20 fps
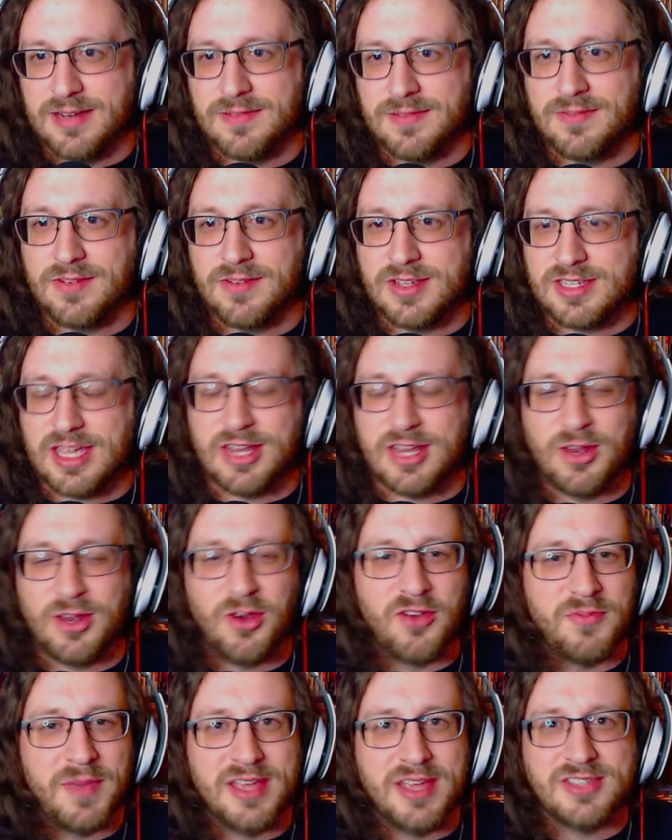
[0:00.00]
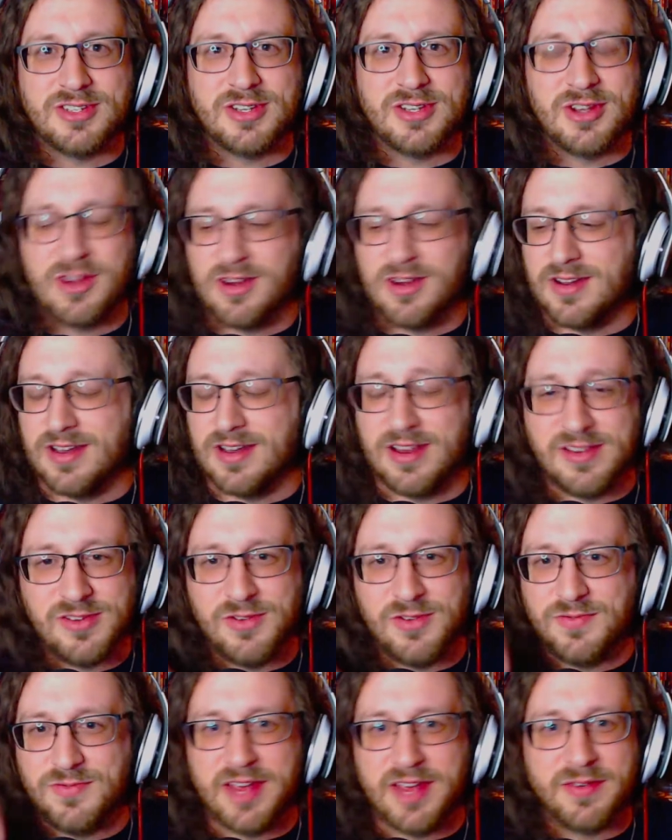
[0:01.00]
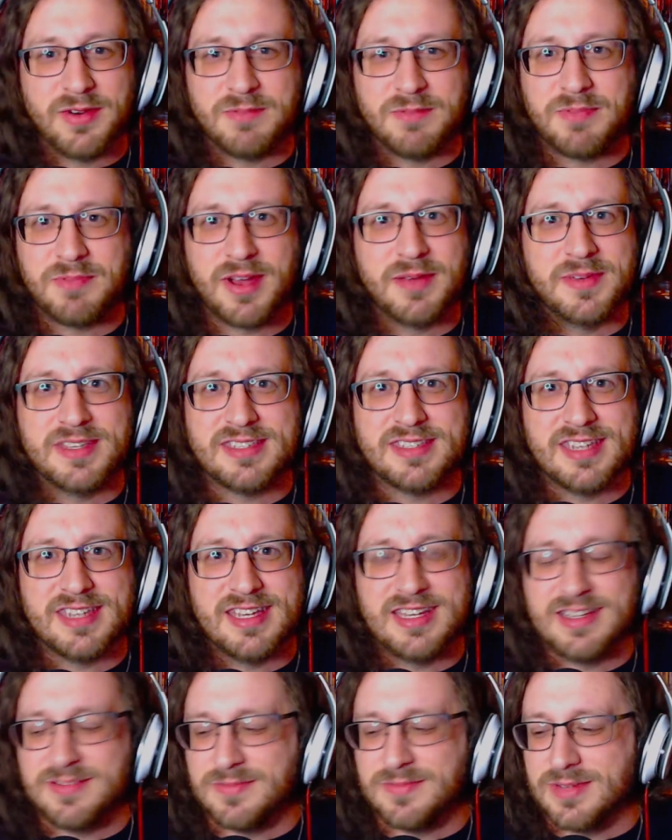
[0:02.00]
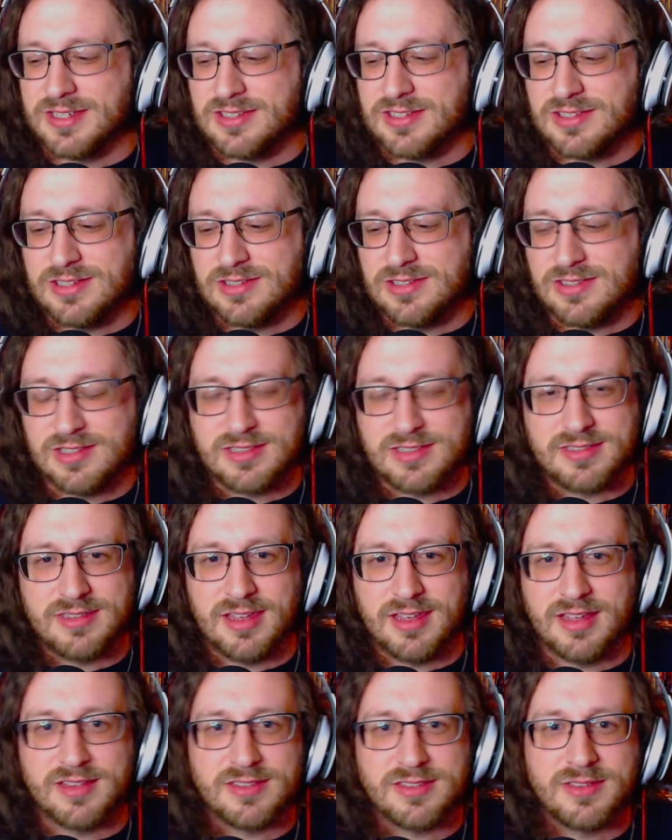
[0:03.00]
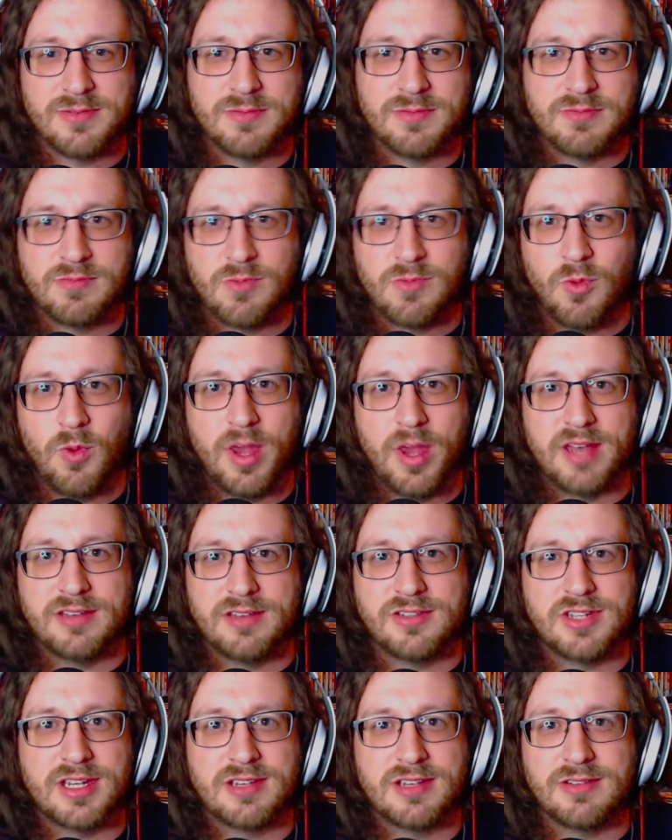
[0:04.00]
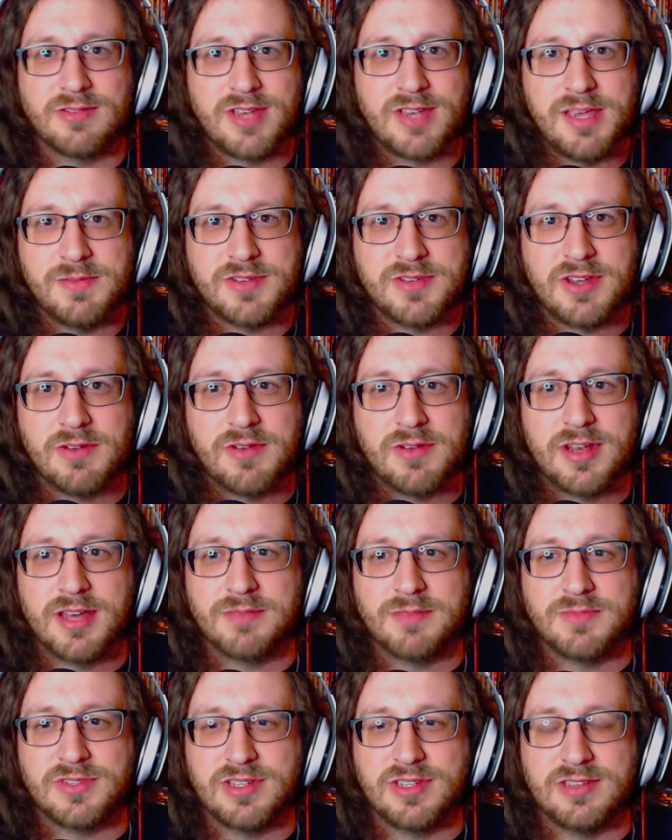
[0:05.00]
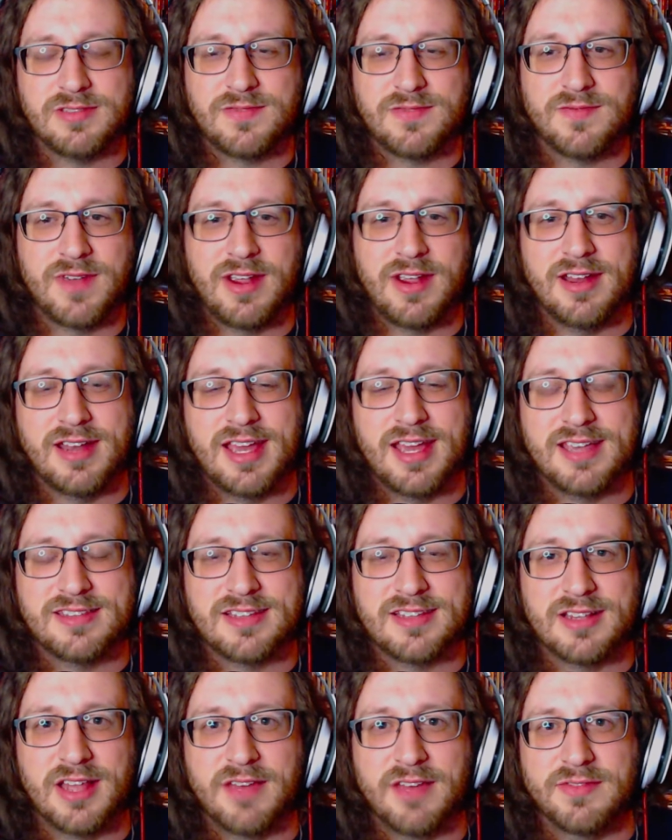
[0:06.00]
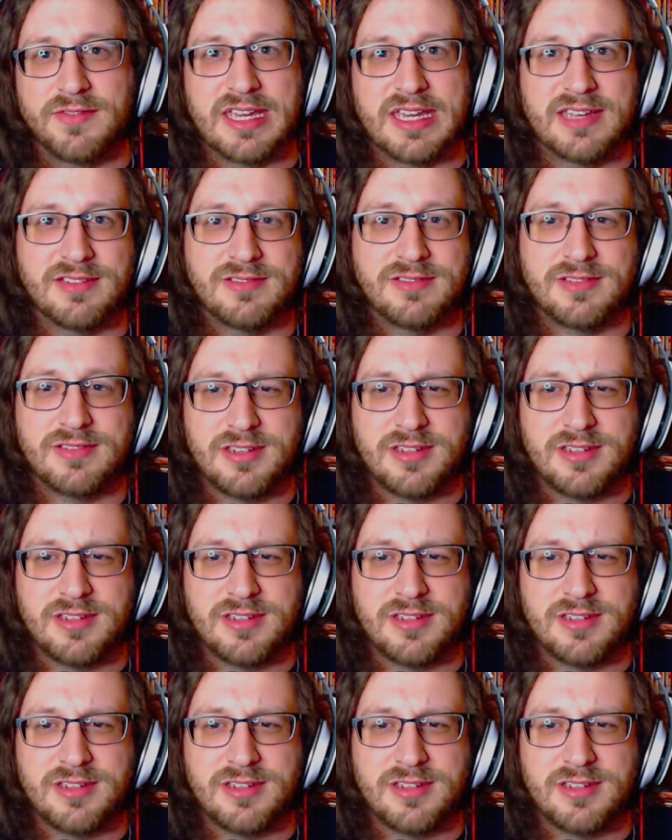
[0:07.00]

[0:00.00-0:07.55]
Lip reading: which I know I've mentioned her, and then you've never probably seen it, but she's just, you know, some white chick who keeps showing up. She's very nice and lovely, and she's